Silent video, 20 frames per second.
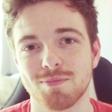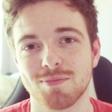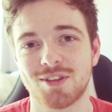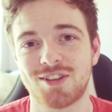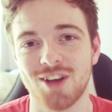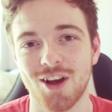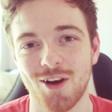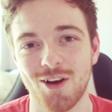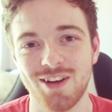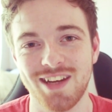
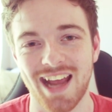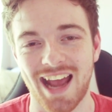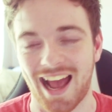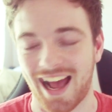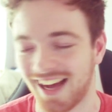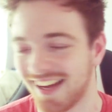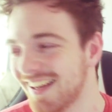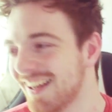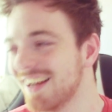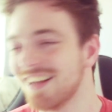So
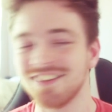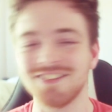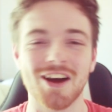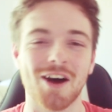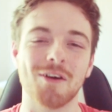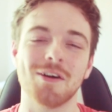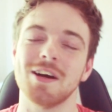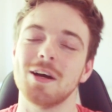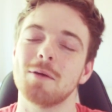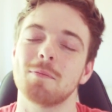yeah,
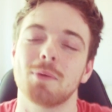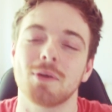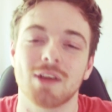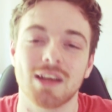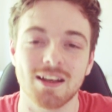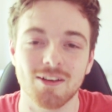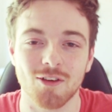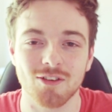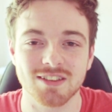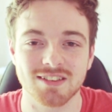no, but
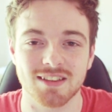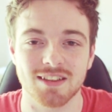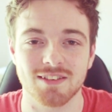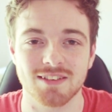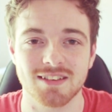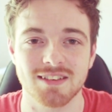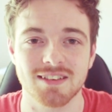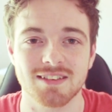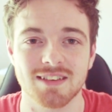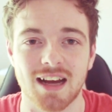in all
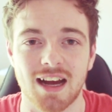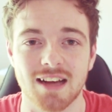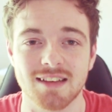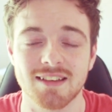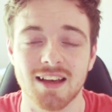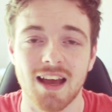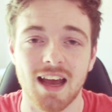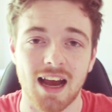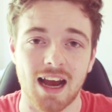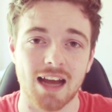seriousness,
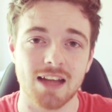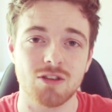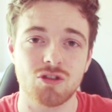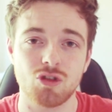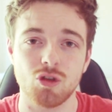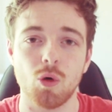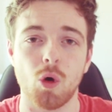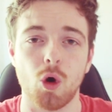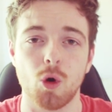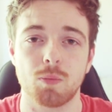guys, I
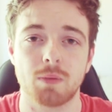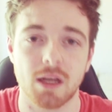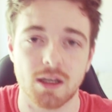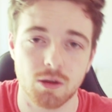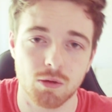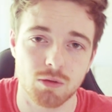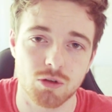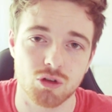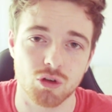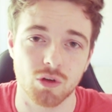do hope that
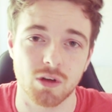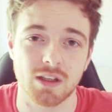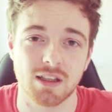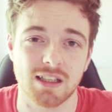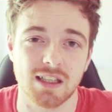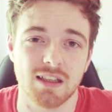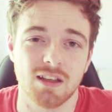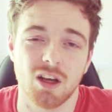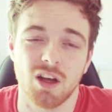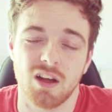you enjoyed
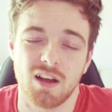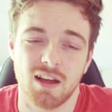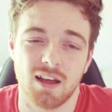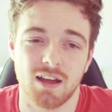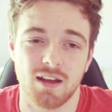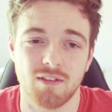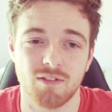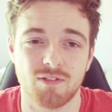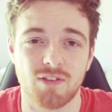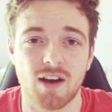the
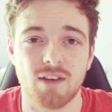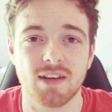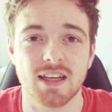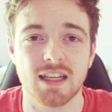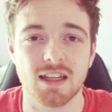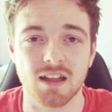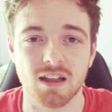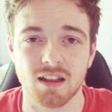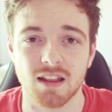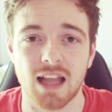uh,
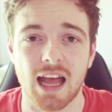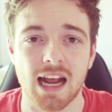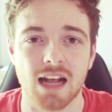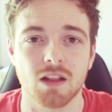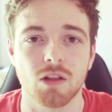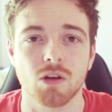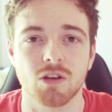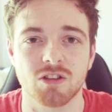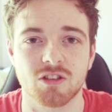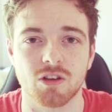very
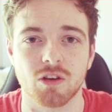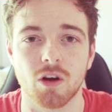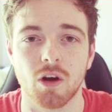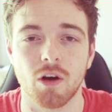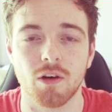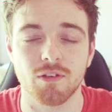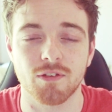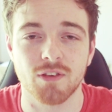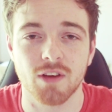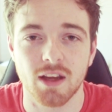lackluster
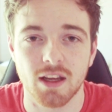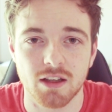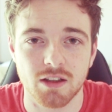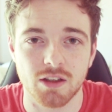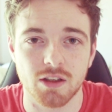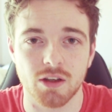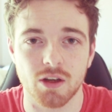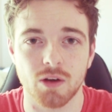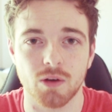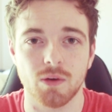of,
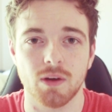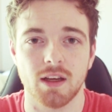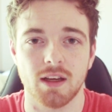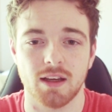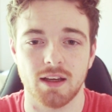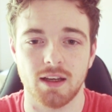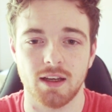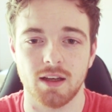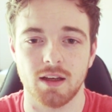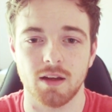you know,
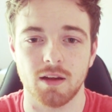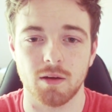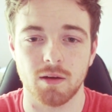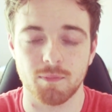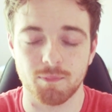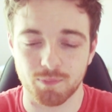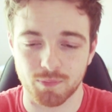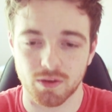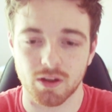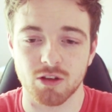
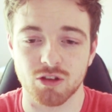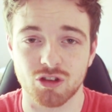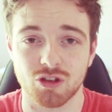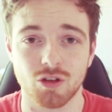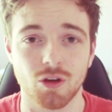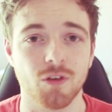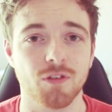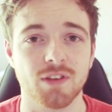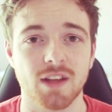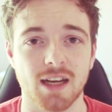uh,
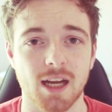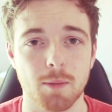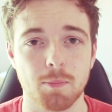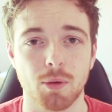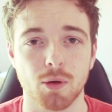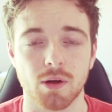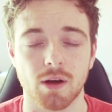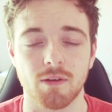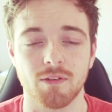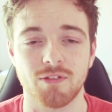stuff that I
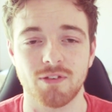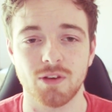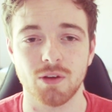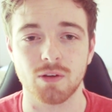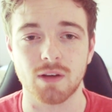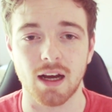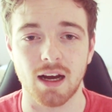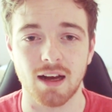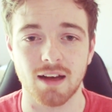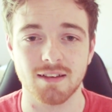put out for
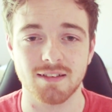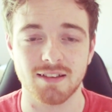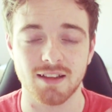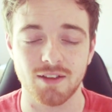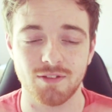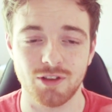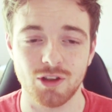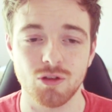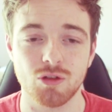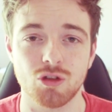you guys.
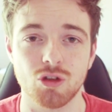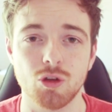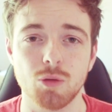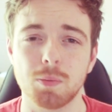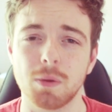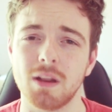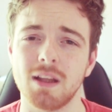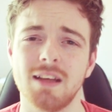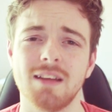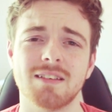If you do,
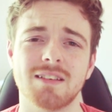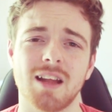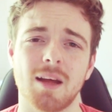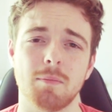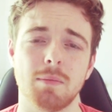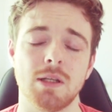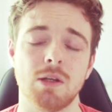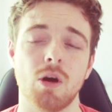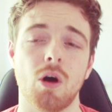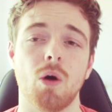please
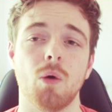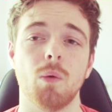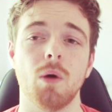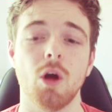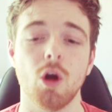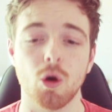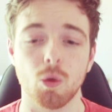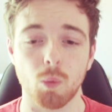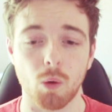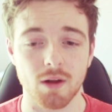let me know.
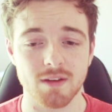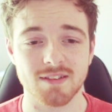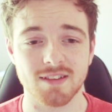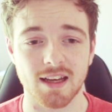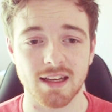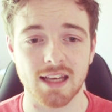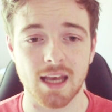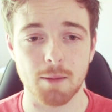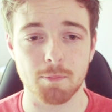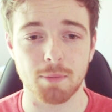Once
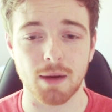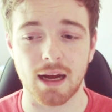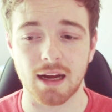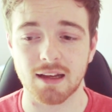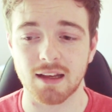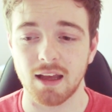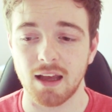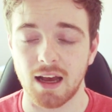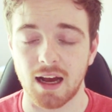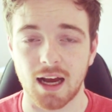I get
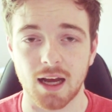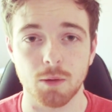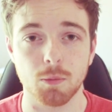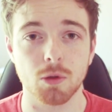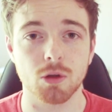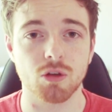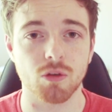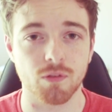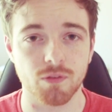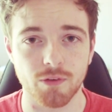back, I
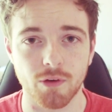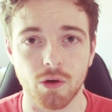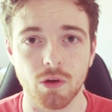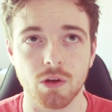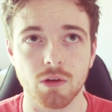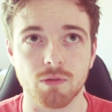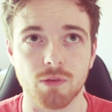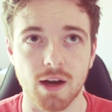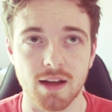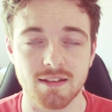would have
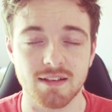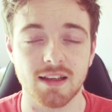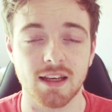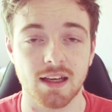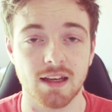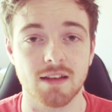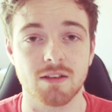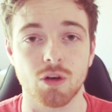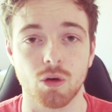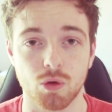already
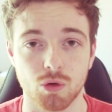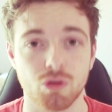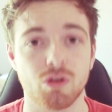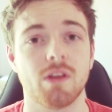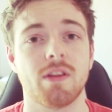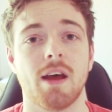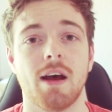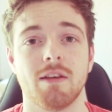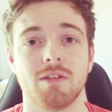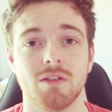hit one
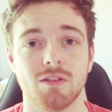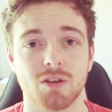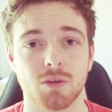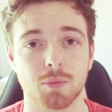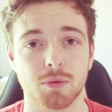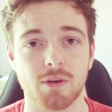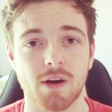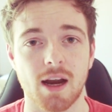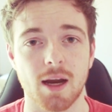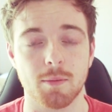hundred thousand
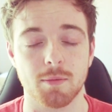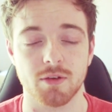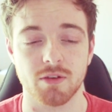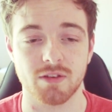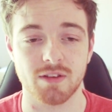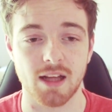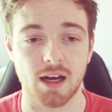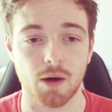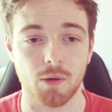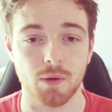
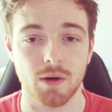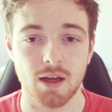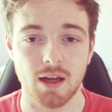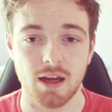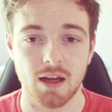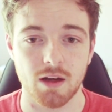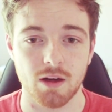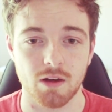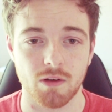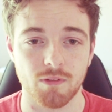subscribers. Now,
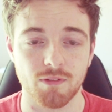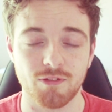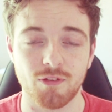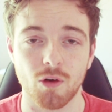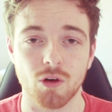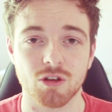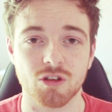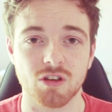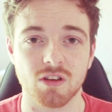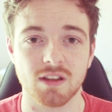
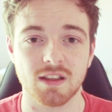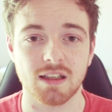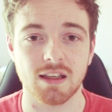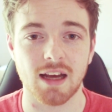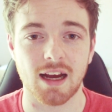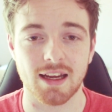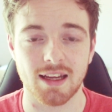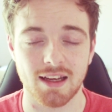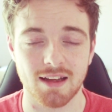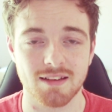
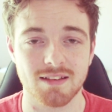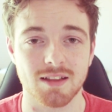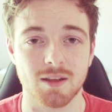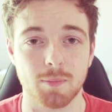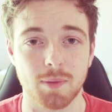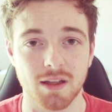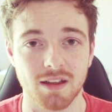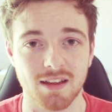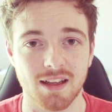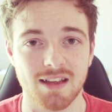unfortunately, I hit it
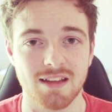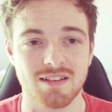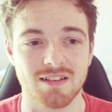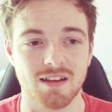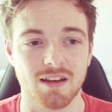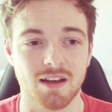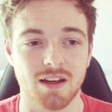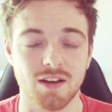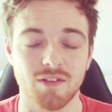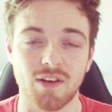a bit late
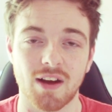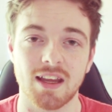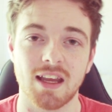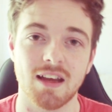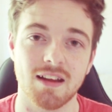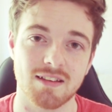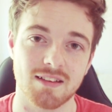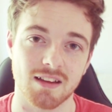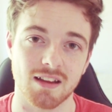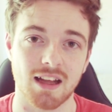here. If I
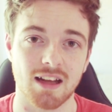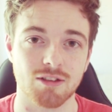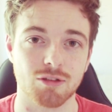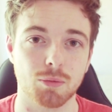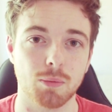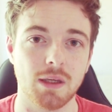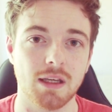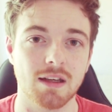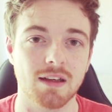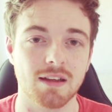hit it
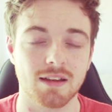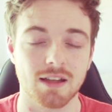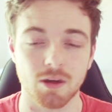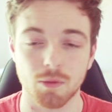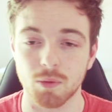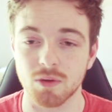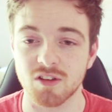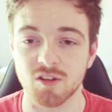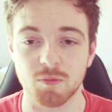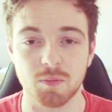last week, there
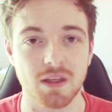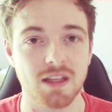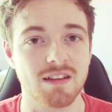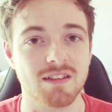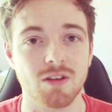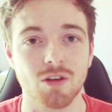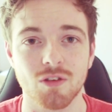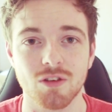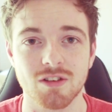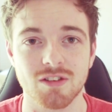would have been
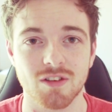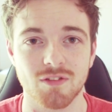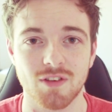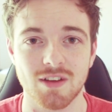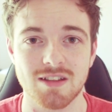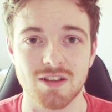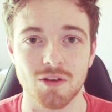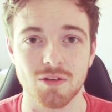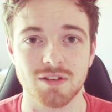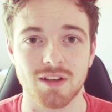tons of
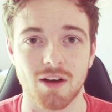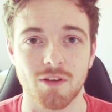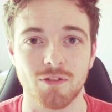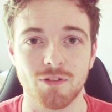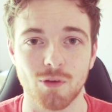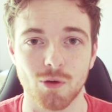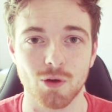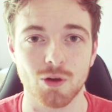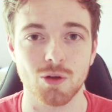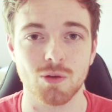videos
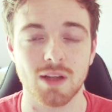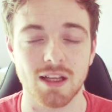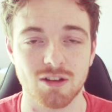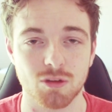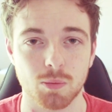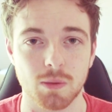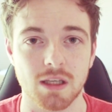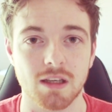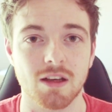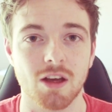out for you
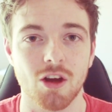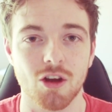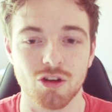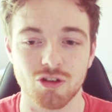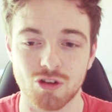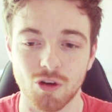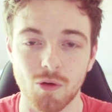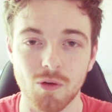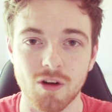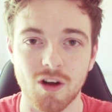this week,
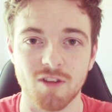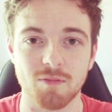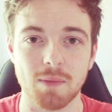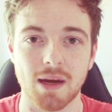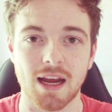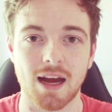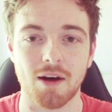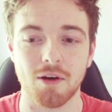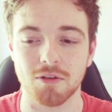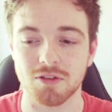showing off
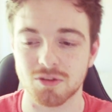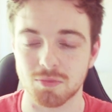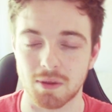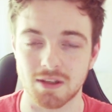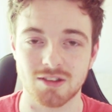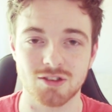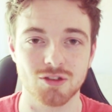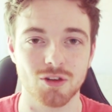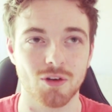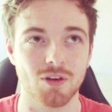my house,
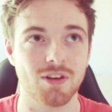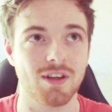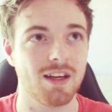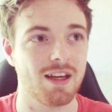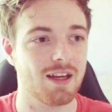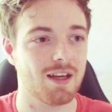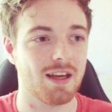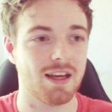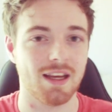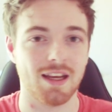my son,
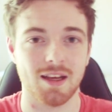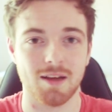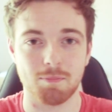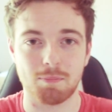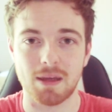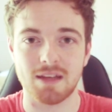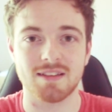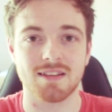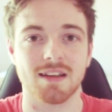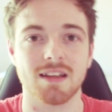uh,
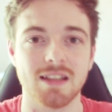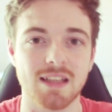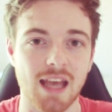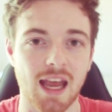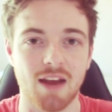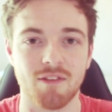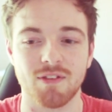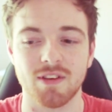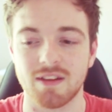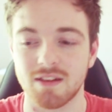basically
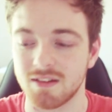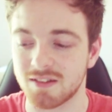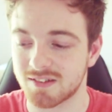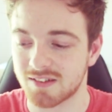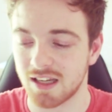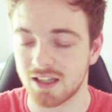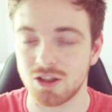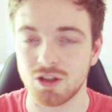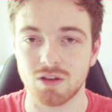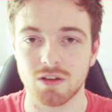everything,
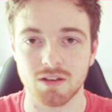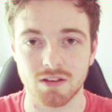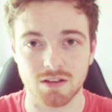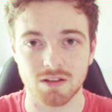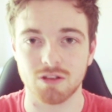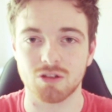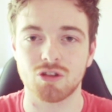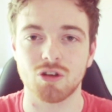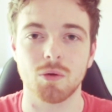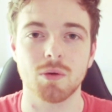
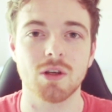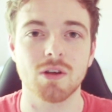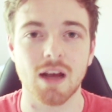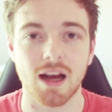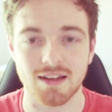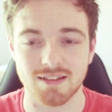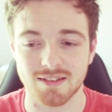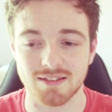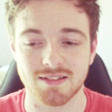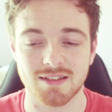setting, showing you
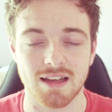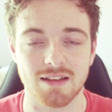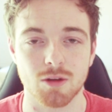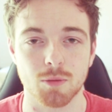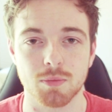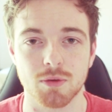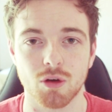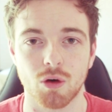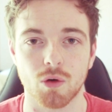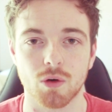guys a
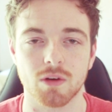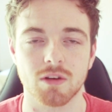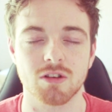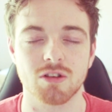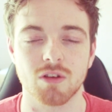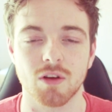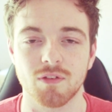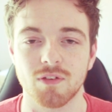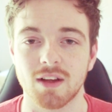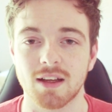setup tour and
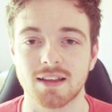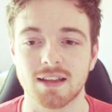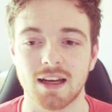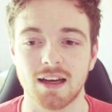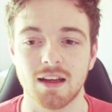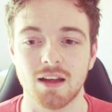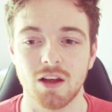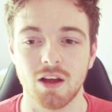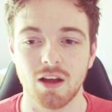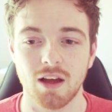stuff like
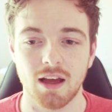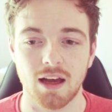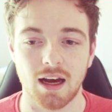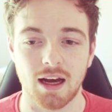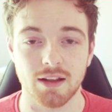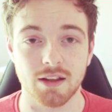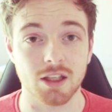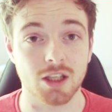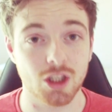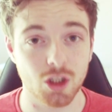that,
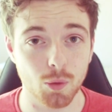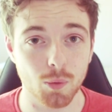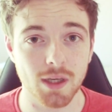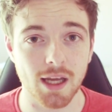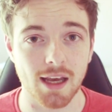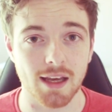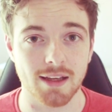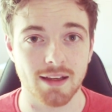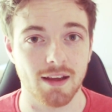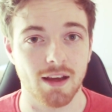and the Q
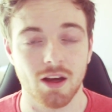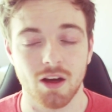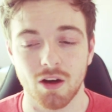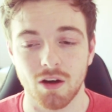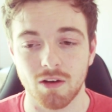and A.